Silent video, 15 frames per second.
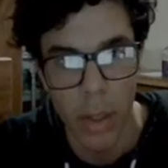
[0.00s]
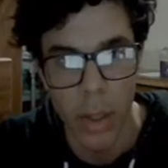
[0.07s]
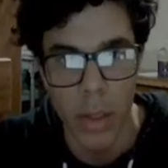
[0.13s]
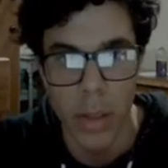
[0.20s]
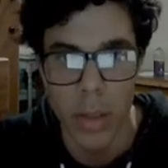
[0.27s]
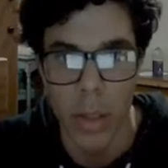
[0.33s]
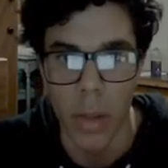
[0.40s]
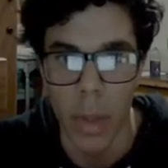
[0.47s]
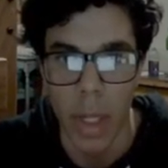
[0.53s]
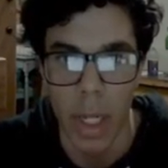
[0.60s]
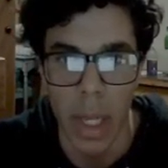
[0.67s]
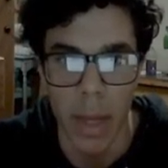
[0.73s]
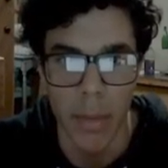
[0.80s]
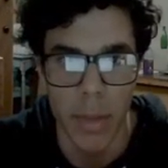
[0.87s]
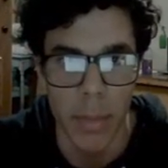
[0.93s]
So
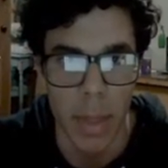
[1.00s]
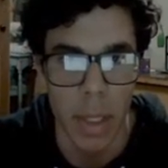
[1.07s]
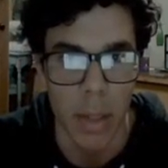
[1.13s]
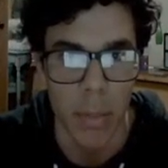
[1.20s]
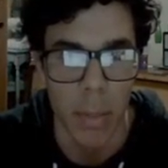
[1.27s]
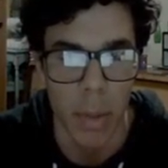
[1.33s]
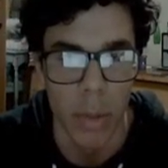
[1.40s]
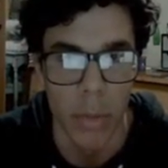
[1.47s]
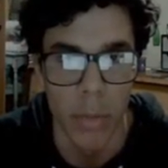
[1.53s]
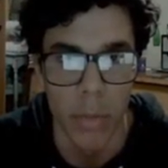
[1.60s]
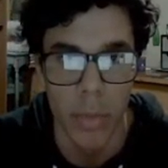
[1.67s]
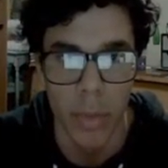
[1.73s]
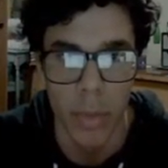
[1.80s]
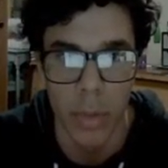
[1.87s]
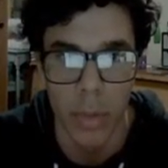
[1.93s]
I'll have to make a
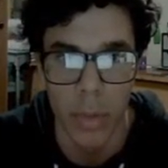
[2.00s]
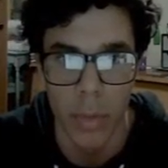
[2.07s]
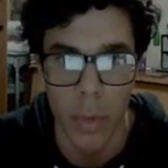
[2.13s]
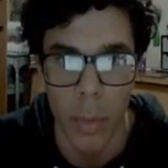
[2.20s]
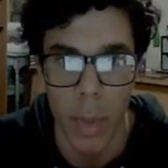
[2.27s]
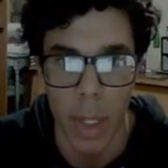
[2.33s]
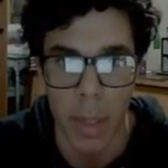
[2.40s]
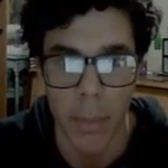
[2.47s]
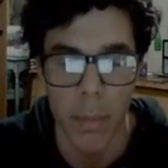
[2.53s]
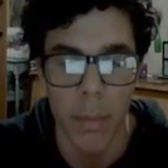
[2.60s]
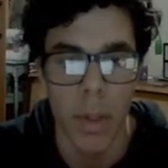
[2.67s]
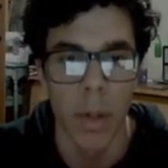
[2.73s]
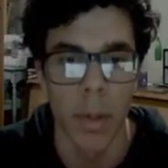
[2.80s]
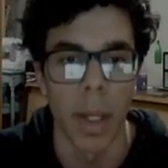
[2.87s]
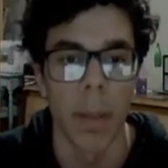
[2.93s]
move for white.
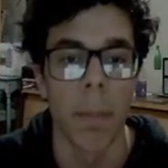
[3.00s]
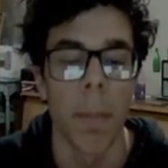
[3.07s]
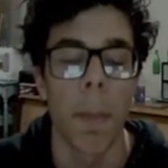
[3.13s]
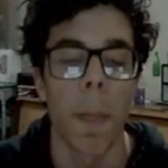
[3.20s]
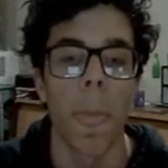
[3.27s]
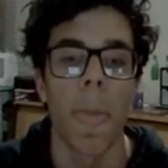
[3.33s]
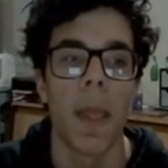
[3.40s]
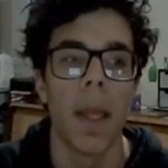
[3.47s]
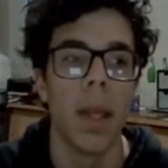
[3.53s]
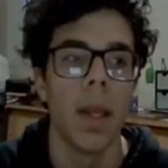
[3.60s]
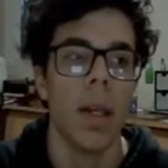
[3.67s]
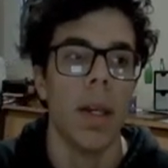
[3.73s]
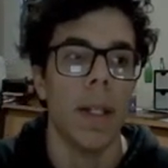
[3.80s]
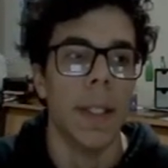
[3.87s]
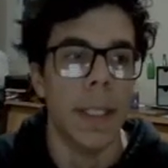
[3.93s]
Okay.
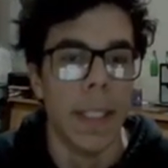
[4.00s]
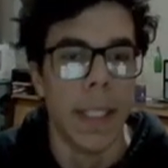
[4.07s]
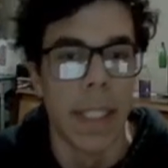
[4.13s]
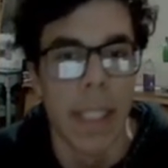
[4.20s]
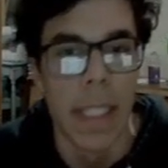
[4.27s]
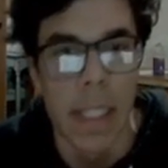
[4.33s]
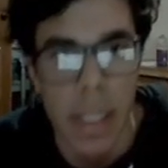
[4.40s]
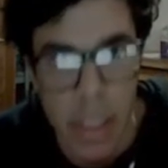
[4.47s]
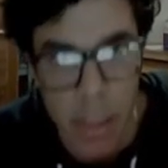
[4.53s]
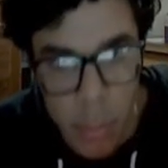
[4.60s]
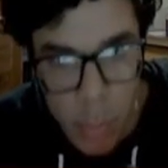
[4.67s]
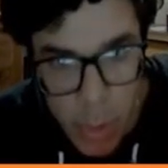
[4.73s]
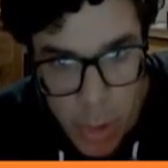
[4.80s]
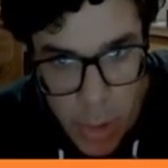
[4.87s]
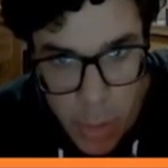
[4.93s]
This
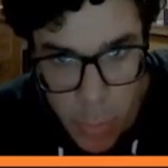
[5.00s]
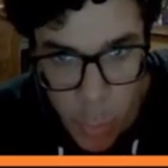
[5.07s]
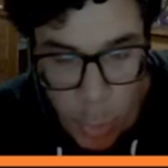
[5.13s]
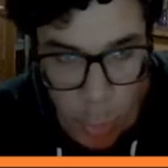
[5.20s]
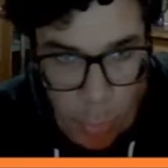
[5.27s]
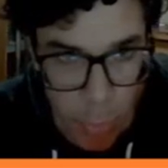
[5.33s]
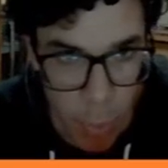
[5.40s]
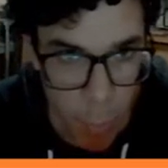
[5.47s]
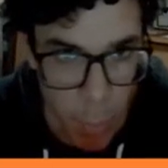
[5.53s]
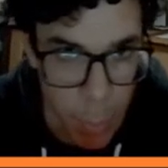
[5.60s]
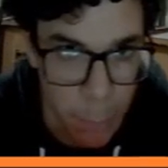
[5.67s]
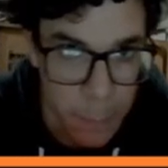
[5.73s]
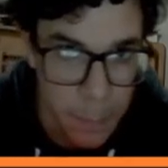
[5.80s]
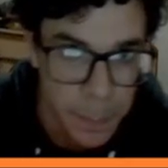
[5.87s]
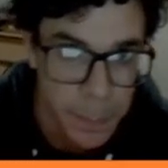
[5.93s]
one is a real fun
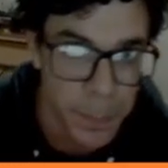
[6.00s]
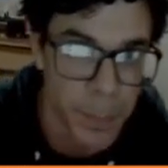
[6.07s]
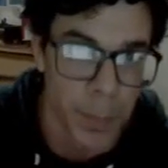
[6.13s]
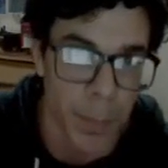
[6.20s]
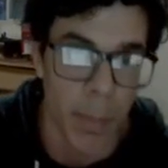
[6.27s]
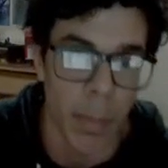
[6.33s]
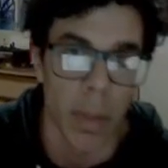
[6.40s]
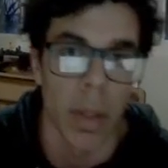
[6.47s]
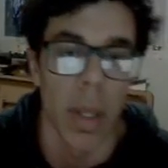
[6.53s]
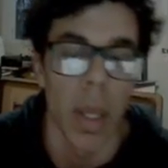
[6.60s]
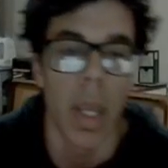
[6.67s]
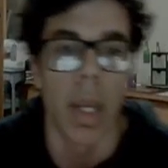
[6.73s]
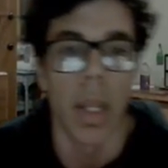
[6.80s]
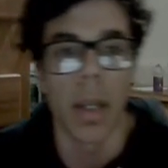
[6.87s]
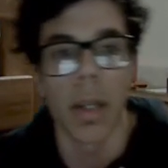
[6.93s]
one.
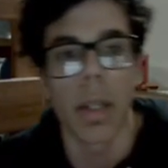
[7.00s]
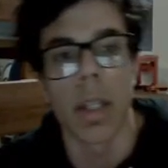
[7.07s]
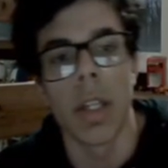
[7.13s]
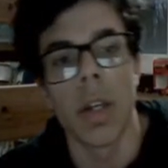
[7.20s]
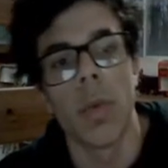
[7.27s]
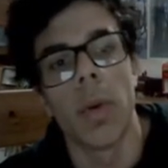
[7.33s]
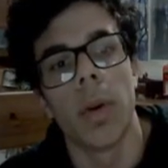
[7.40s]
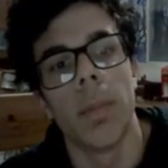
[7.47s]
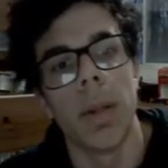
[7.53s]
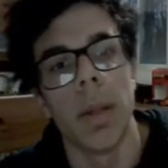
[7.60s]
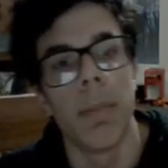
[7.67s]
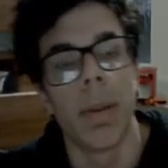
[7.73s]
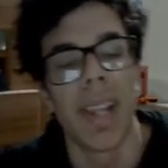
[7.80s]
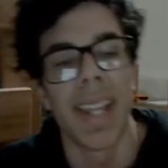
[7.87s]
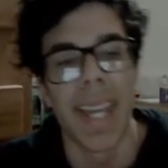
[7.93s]
In it, you will be
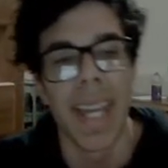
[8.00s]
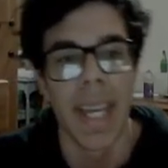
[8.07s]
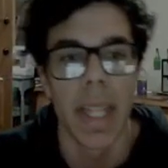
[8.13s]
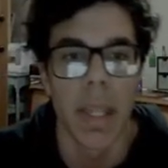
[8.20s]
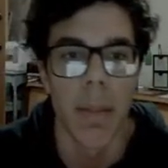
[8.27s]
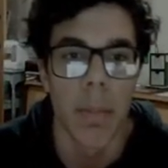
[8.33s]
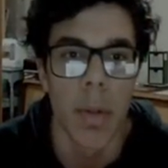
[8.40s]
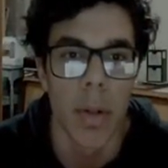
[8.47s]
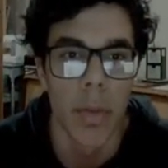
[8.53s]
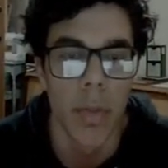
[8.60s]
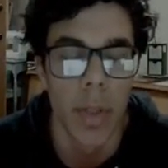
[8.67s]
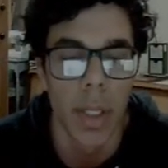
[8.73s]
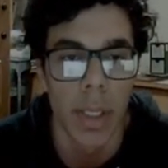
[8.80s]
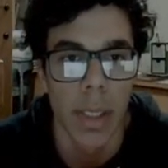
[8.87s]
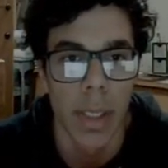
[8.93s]
playing the
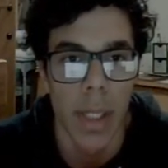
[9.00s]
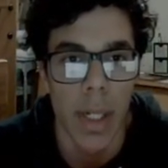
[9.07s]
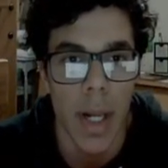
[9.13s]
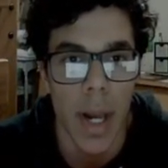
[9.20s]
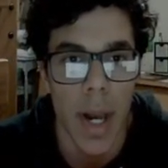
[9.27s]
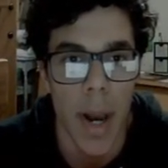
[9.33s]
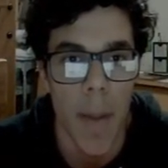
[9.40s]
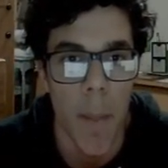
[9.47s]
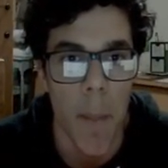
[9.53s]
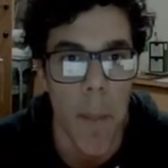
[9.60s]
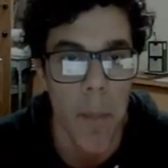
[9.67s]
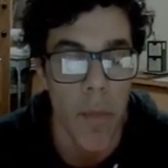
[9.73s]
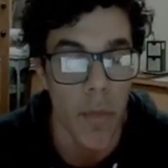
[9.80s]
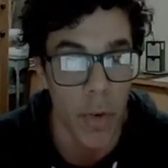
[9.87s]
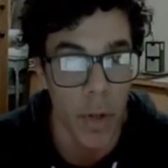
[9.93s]
move.
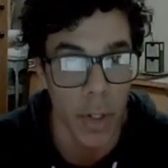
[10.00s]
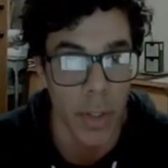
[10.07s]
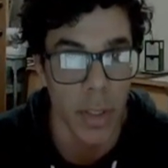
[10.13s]
First,